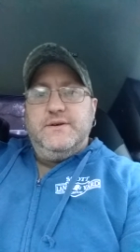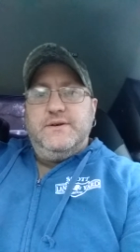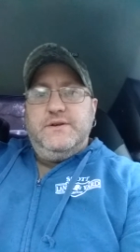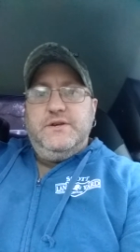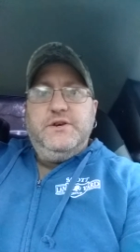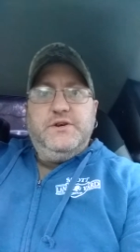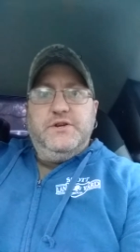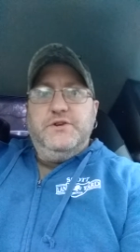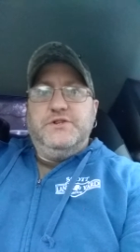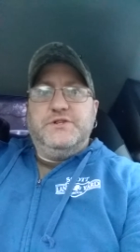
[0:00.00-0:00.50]

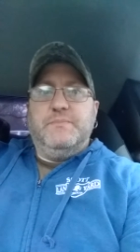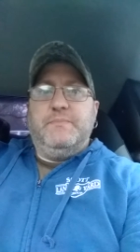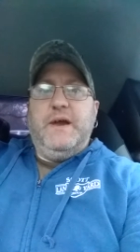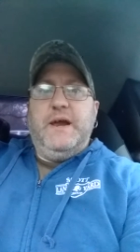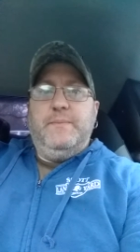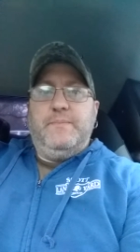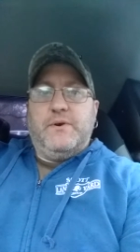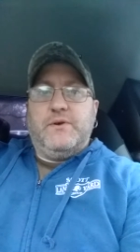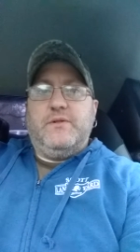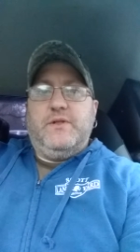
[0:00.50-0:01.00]
You can use a
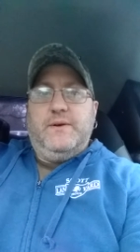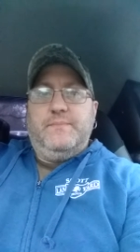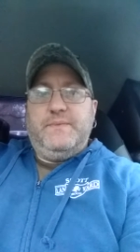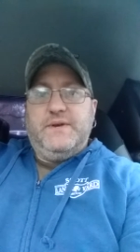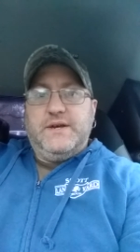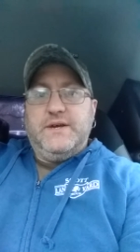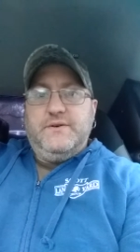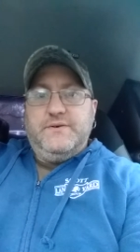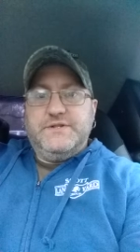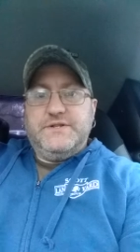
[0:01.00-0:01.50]
paper clip to
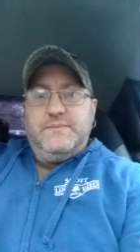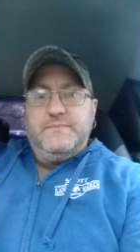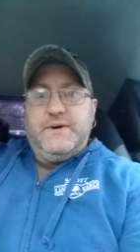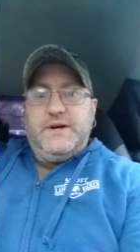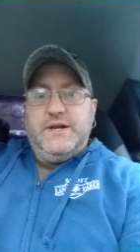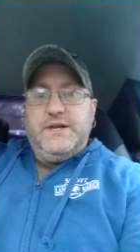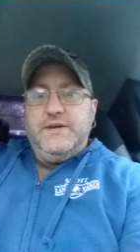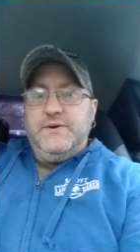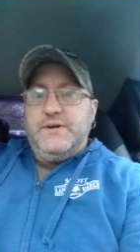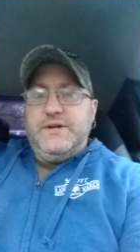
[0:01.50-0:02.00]
kill
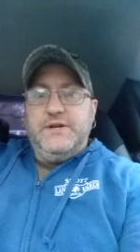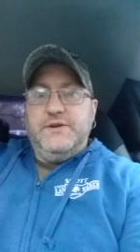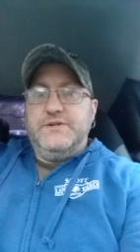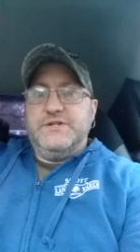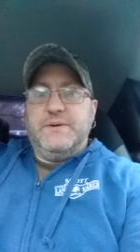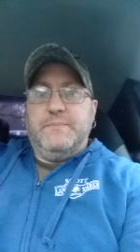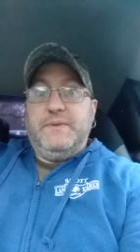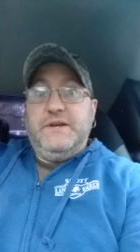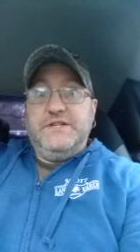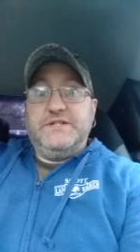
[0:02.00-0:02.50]
somebody. You can use
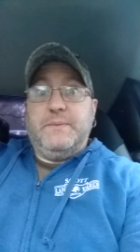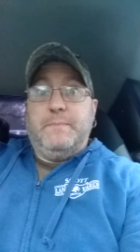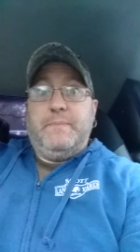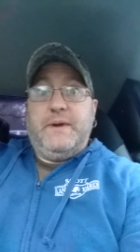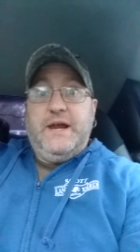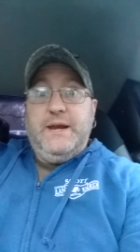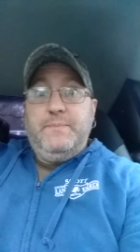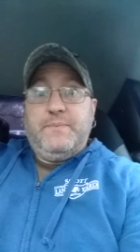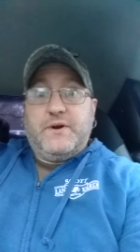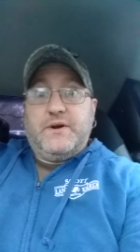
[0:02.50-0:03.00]
a piece of
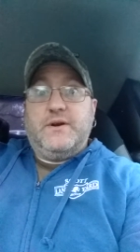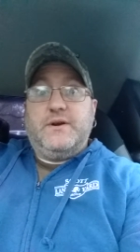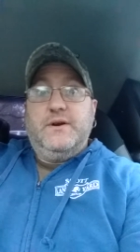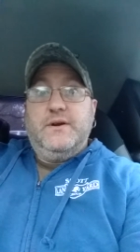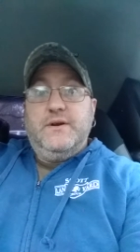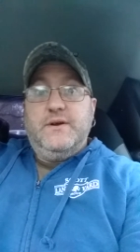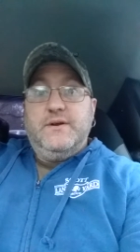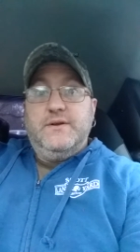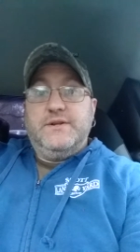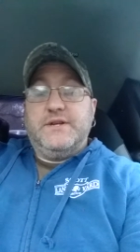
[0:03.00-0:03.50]
paper
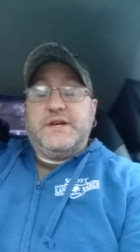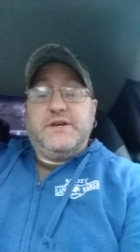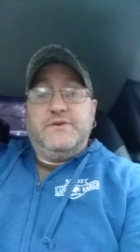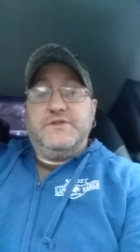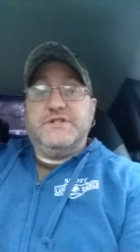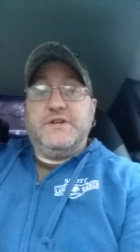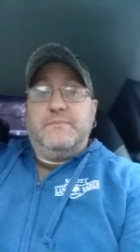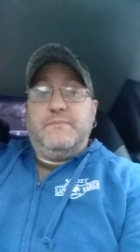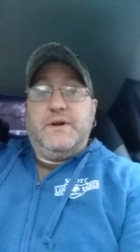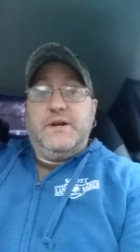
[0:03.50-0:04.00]
to kill
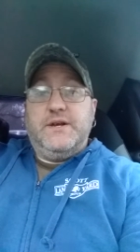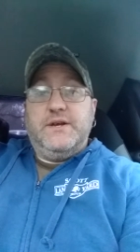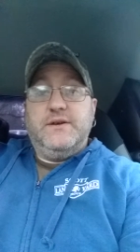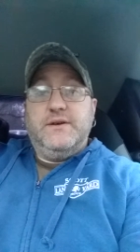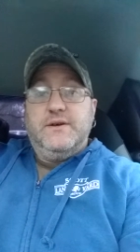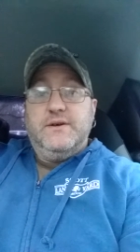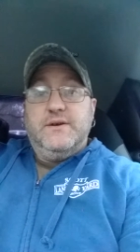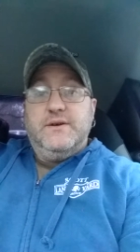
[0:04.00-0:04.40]
somebody.